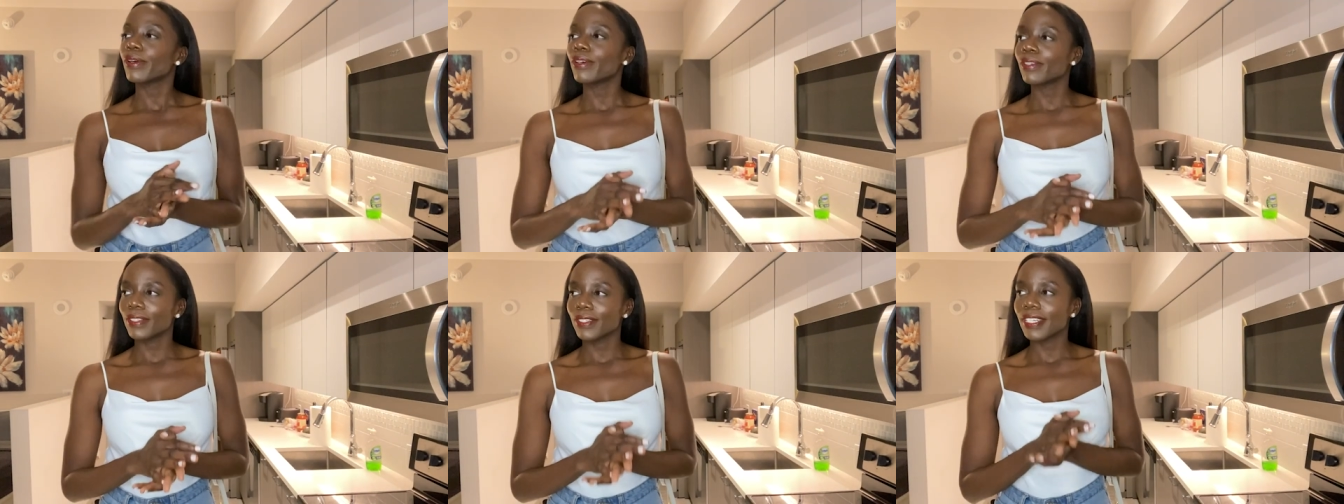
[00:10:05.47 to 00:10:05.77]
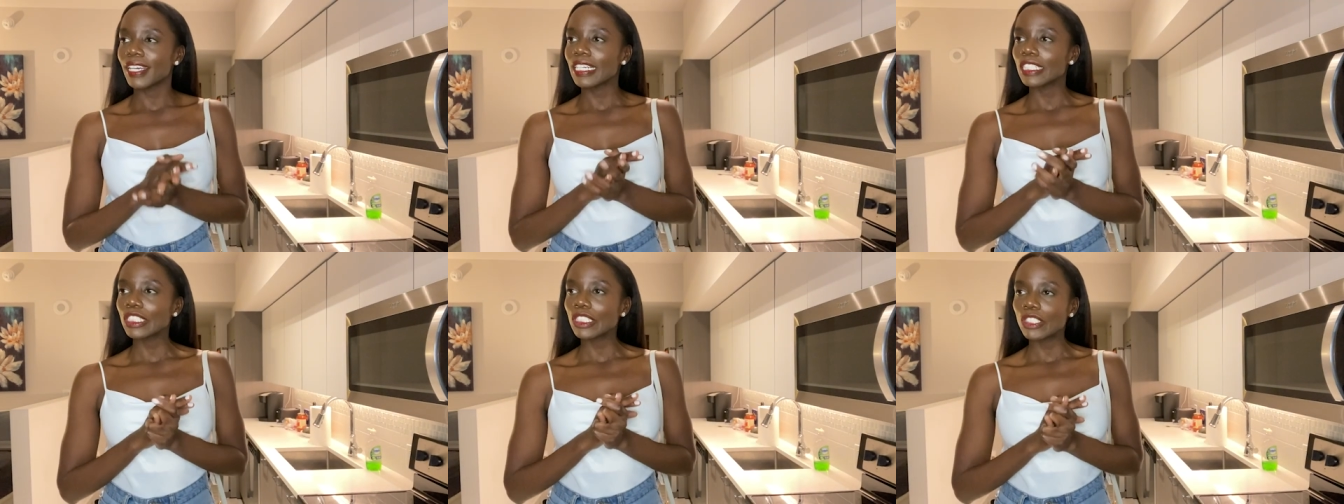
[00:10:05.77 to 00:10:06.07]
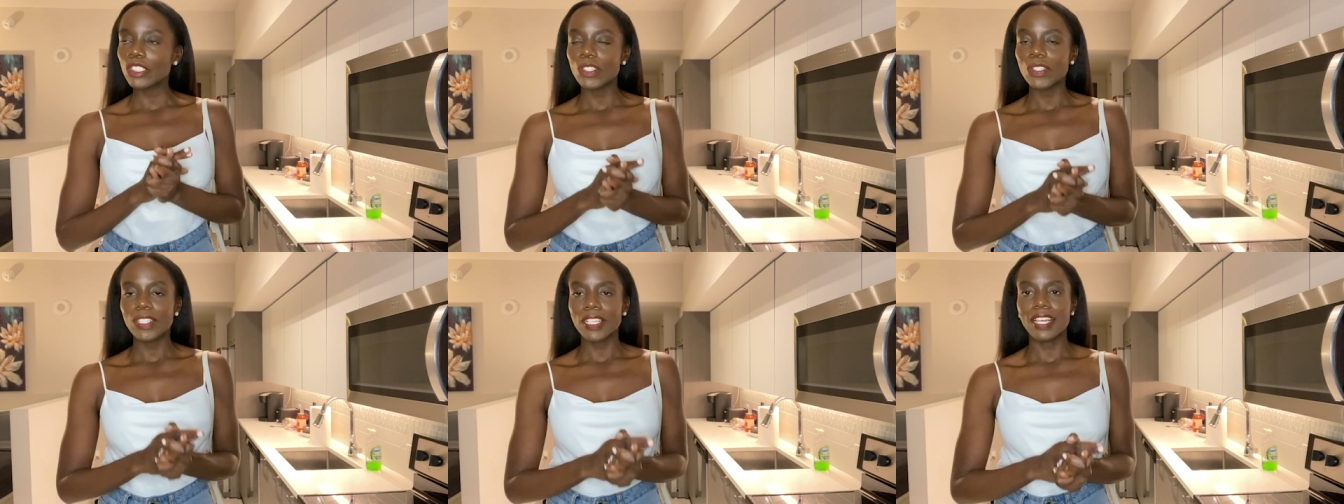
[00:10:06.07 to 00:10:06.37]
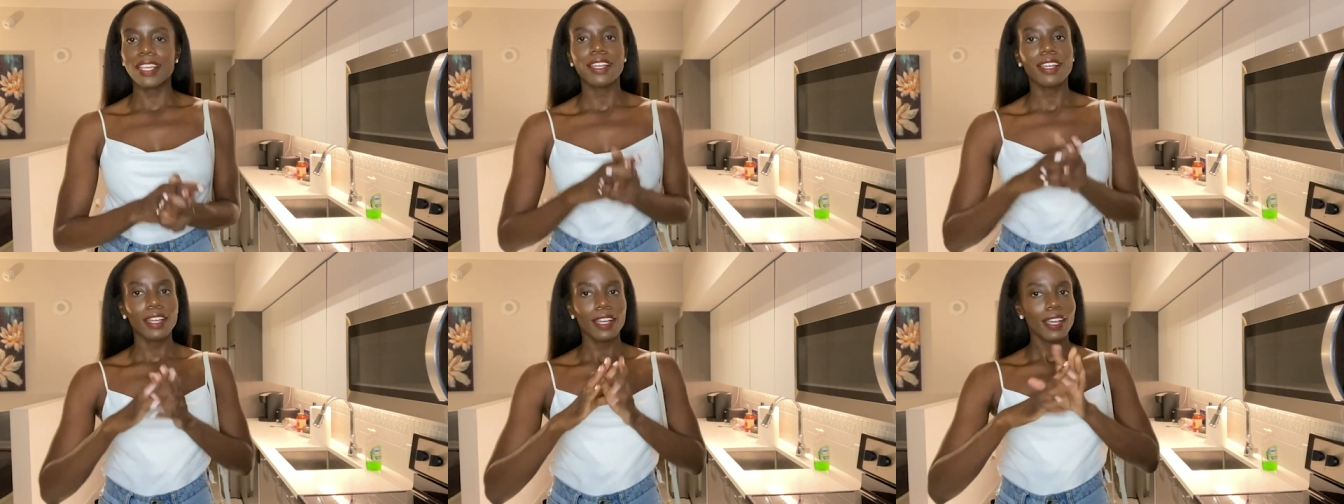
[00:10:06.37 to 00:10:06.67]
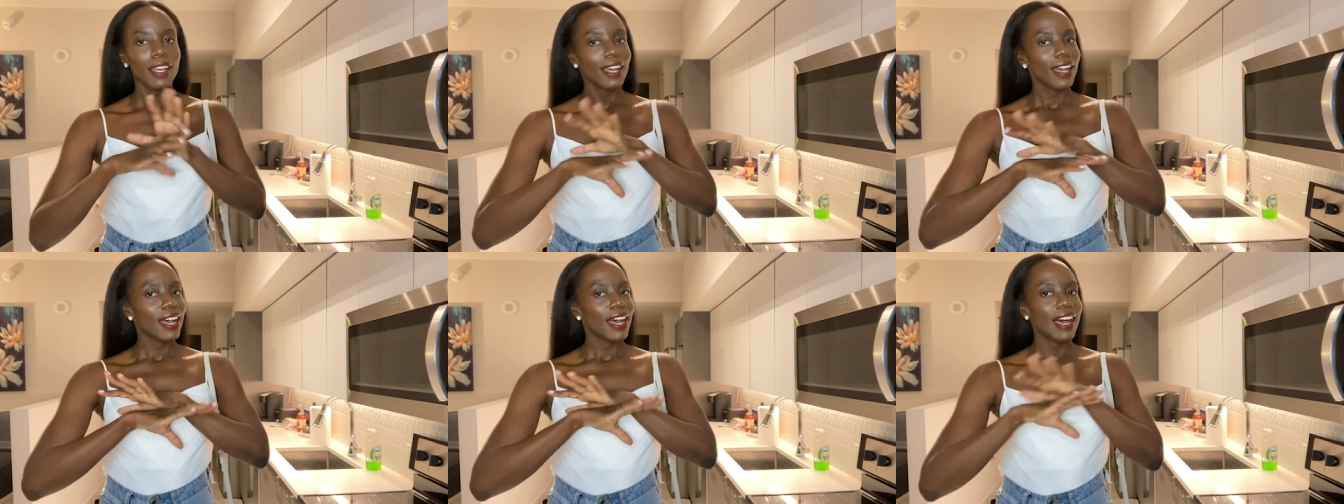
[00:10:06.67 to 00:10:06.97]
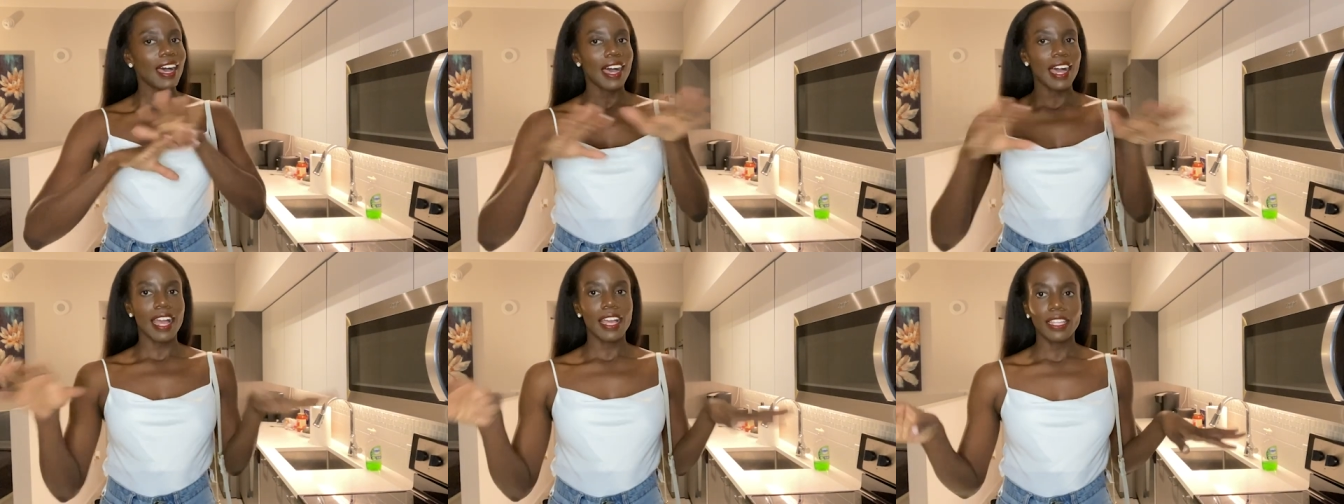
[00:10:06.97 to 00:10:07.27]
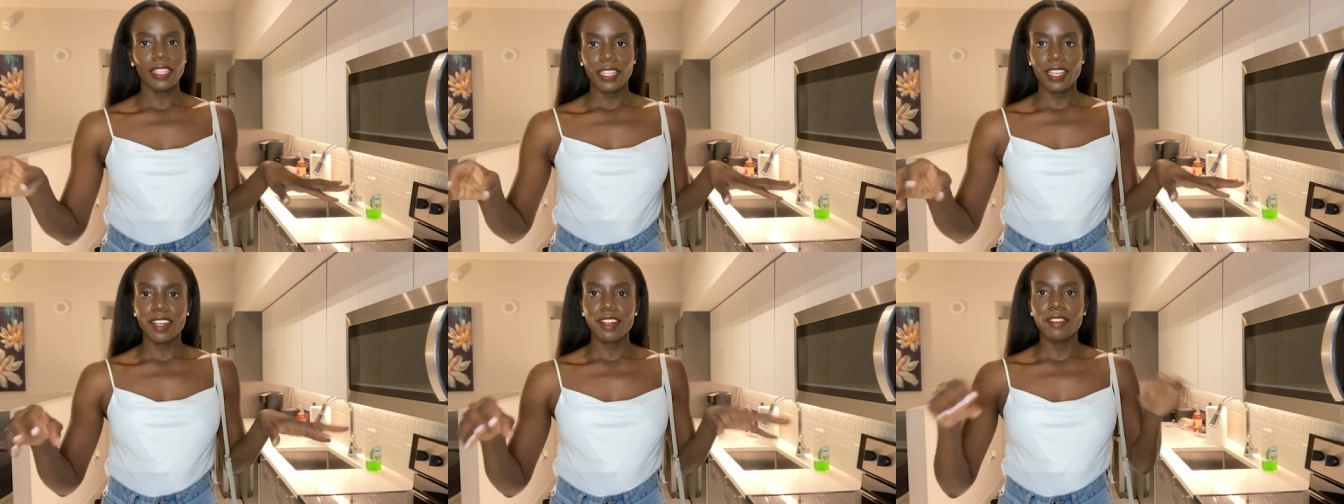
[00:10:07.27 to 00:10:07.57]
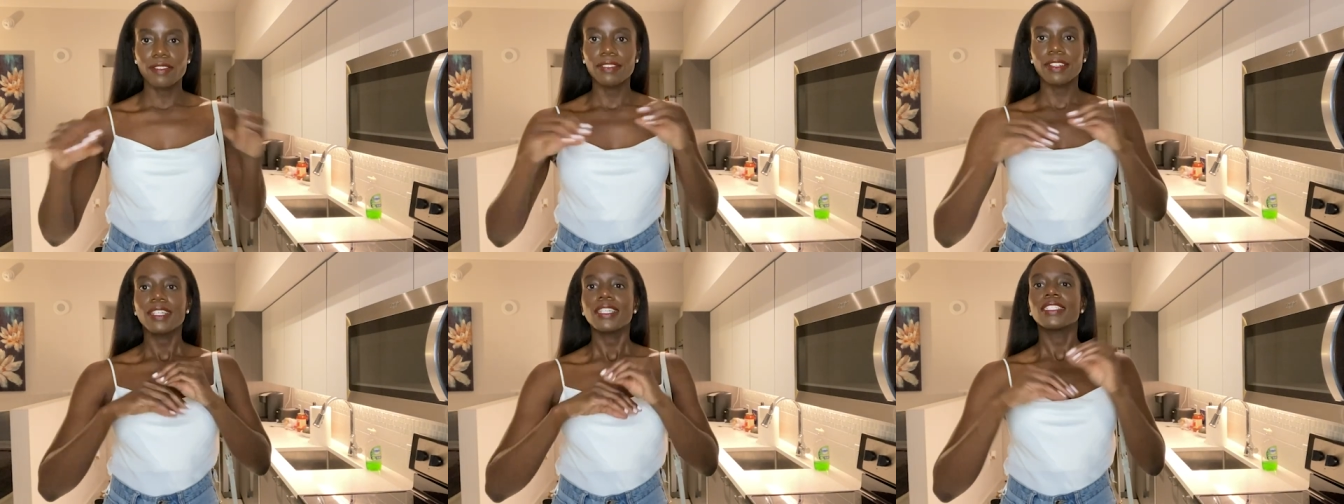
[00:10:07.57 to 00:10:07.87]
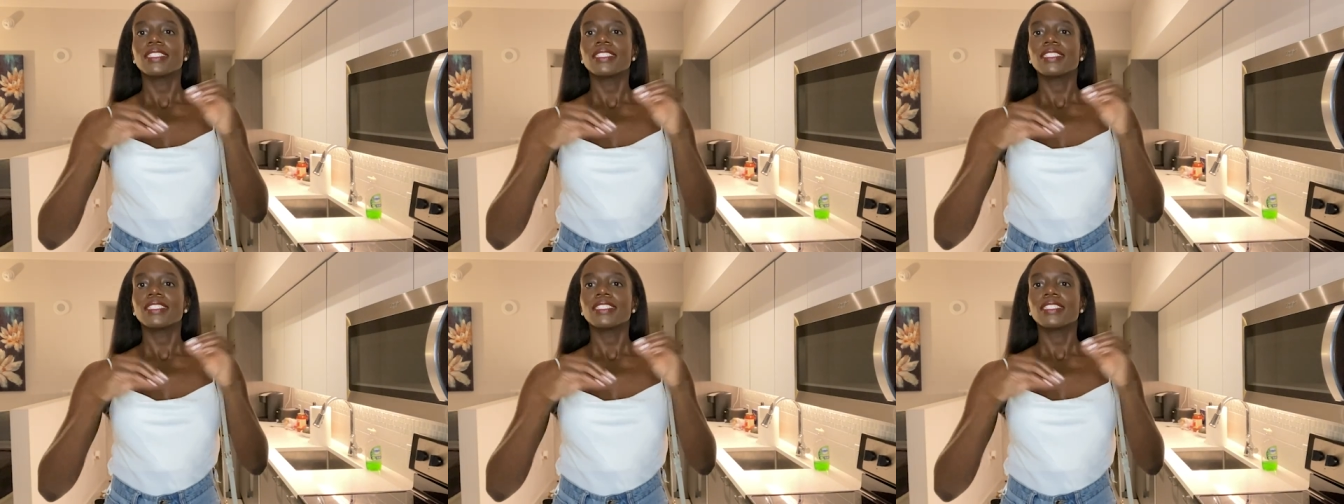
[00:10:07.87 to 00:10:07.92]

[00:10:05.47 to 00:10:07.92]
You guys know, like, I love